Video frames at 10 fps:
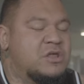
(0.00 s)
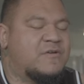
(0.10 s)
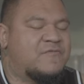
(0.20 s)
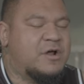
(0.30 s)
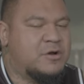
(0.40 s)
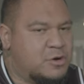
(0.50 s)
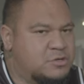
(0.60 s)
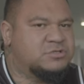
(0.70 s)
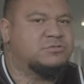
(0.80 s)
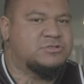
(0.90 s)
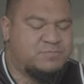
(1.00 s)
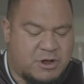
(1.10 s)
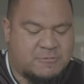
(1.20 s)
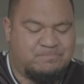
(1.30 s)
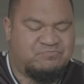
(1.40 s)
either, whānau. No
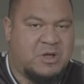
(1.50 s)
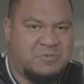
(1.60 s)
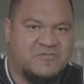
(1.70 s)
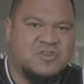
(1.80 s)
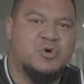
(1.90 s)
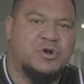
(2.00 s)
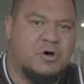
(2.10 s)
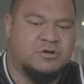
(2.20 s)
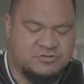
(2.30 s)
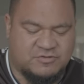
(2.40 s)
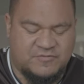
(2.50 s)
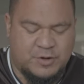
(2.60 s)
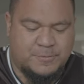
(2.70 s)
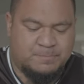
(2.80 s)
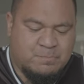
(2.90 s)
disrespect, I'm giving you an honest review.